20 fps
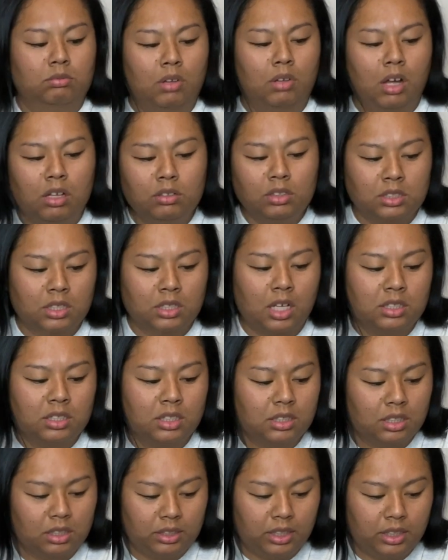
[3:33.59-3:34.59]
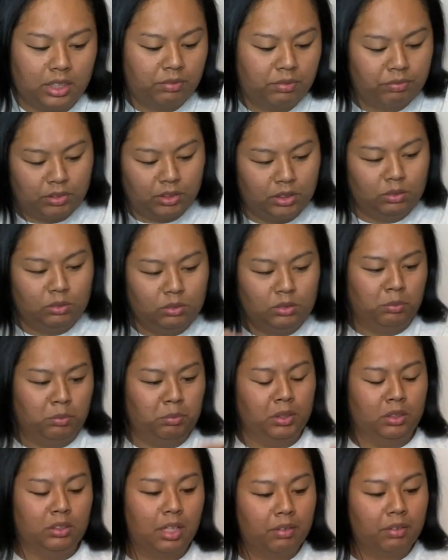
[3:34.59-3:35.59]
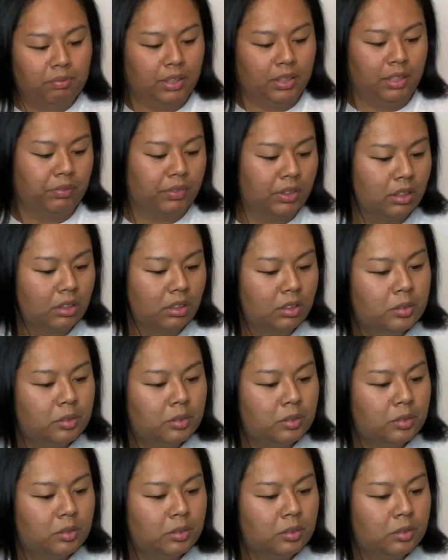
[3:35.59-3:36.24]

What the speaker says: all the sauces are there for you to build that flavor.